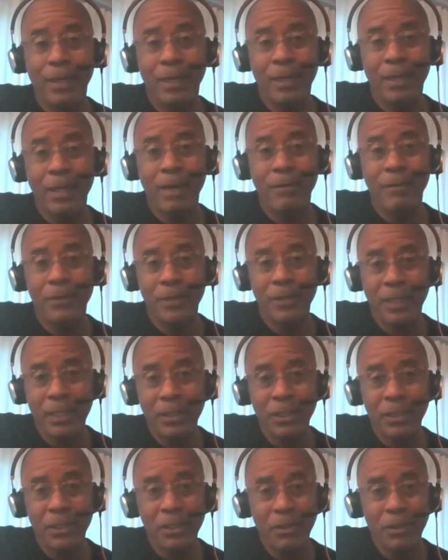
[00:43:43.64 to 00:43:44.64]

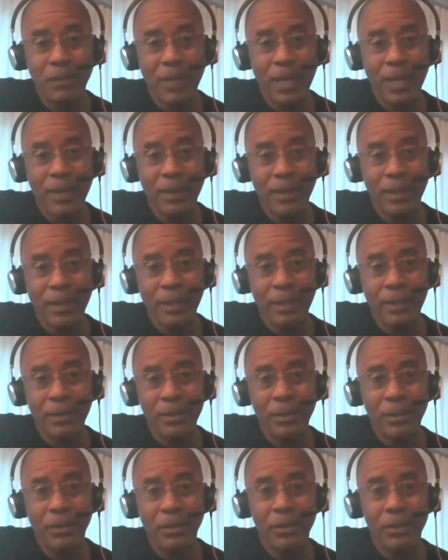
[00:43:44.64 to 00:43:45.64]
conversations about it. And
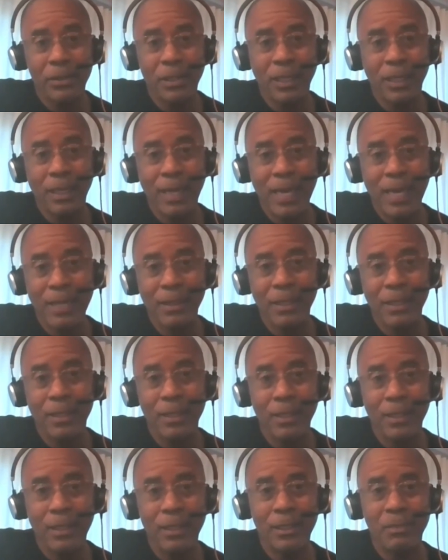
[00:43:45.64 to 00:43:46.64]
so there's a lot that
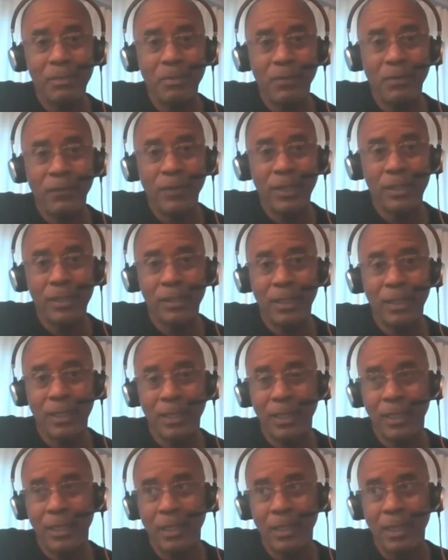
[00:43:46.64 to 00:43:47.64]
needs to be fixed. I
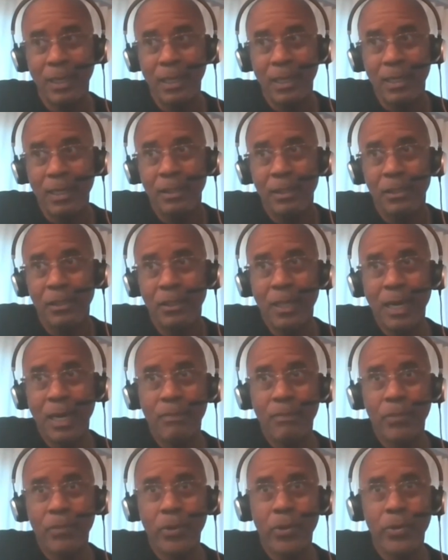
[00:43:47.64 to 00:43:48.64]
think job
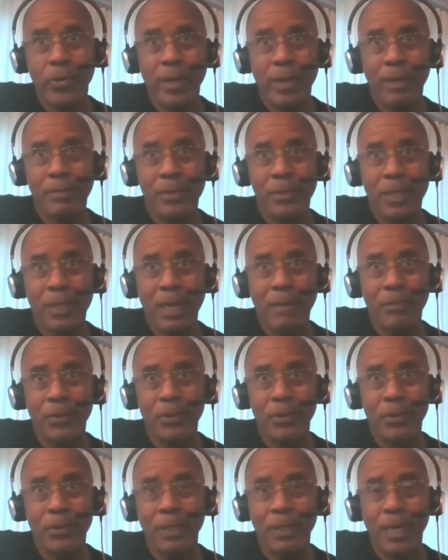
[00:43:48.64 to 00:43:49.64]
programs,
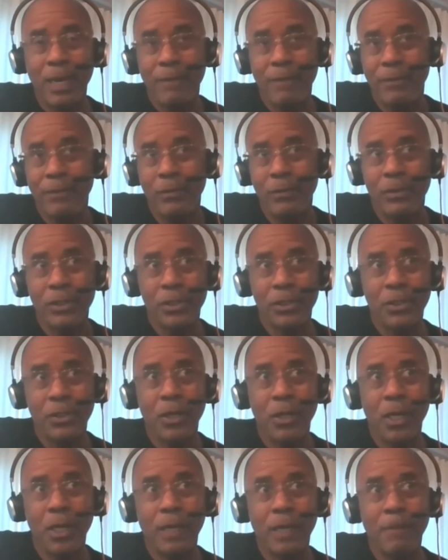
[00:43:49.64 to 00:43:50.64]
opportunity. I've always
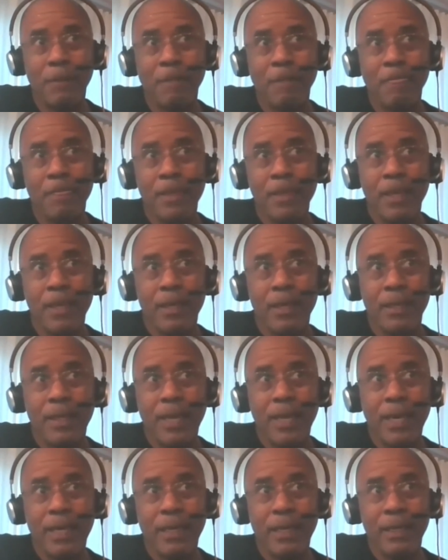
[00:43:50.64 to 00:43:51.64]
thought
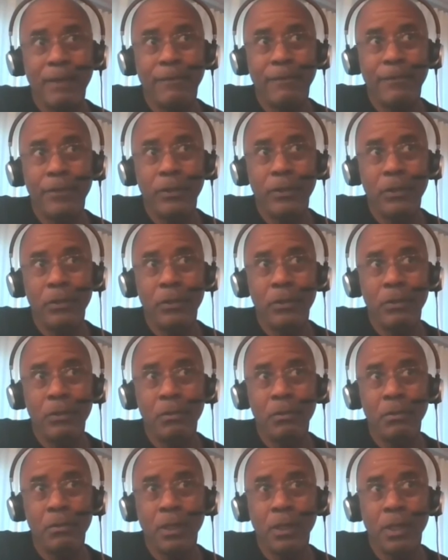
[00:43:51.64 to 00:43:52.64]
that if
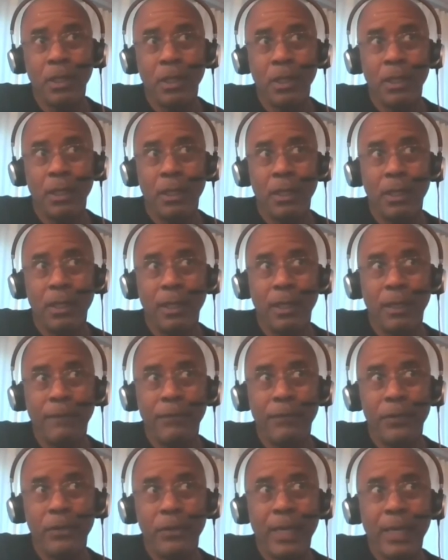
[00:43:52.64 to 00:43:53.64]
you
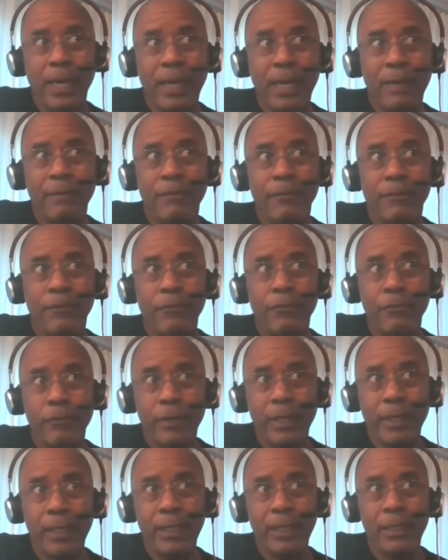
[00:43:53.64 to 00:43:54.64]
gave
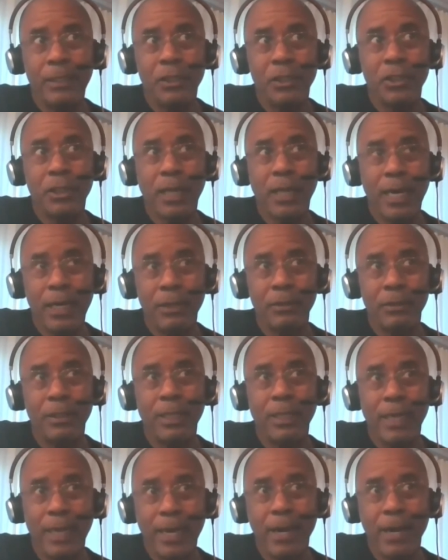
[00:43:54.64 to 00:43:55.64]
free child
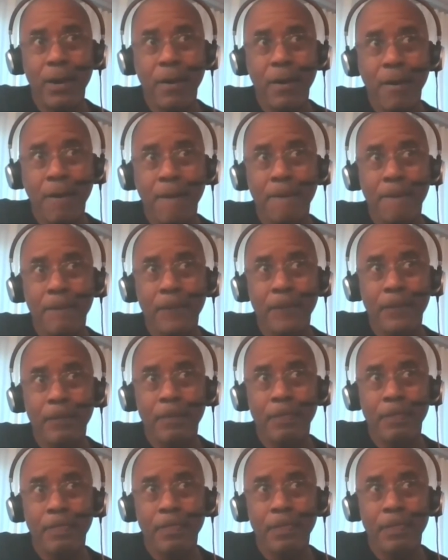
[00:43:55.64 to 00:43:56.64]
care,
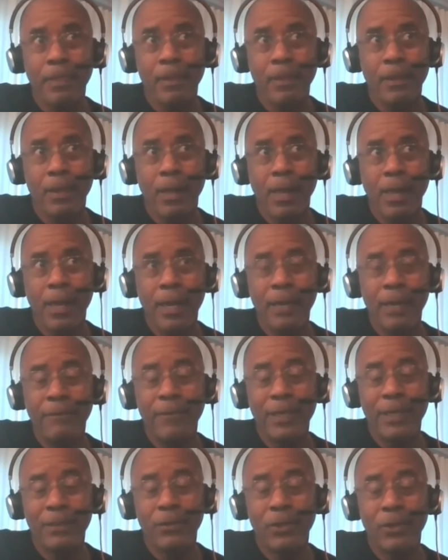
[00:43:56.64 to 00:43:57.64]
in
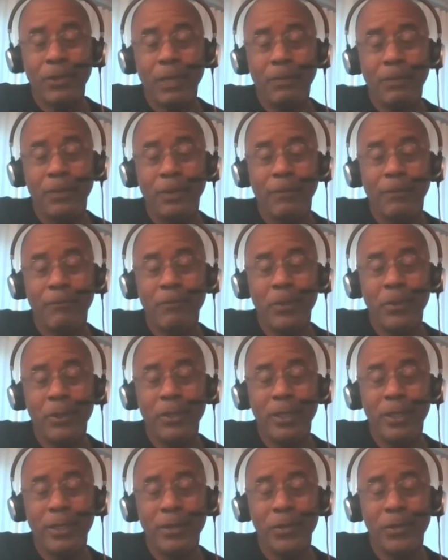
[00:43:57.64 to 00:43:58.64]
fact, there are a couple of
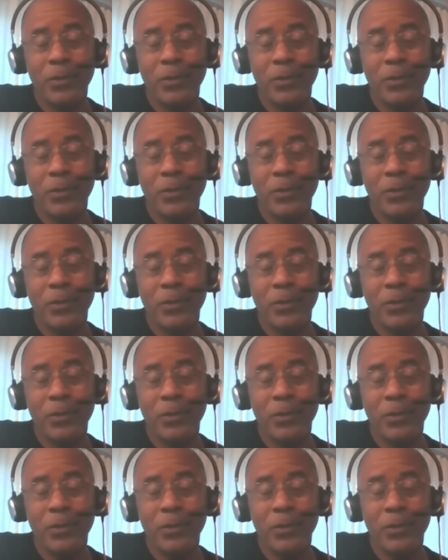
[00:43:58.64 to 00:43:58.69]
millionaires who've